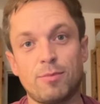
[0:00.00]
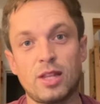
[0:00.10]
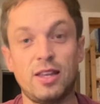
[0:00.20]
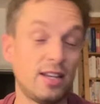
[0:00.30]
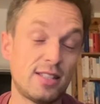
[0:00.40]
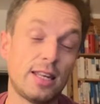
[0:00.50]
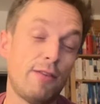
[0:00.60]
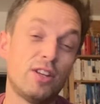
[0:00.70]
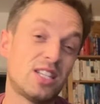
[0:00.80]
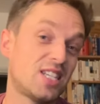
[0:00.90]
and this
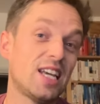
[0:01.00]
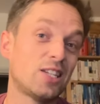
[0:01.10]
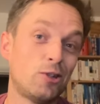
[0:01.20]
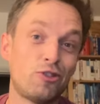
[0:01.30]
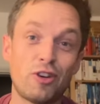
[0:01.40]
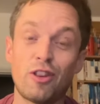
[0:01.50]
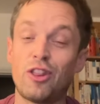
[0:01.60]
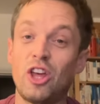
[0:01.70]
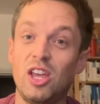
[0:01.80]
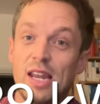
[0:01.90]
delivered six hundred
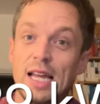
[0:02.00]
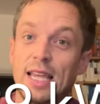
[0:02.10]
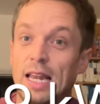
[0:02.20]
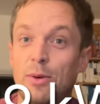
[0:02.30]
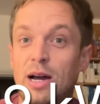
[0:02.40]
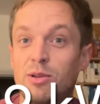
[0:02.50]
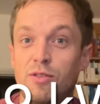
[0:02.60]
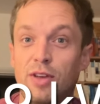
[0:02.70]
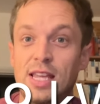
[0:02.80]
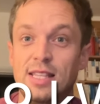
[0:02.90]
thirty-nine kilowatt hours of
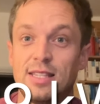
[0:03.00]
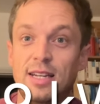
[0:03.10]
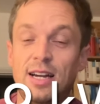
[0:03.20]
heat,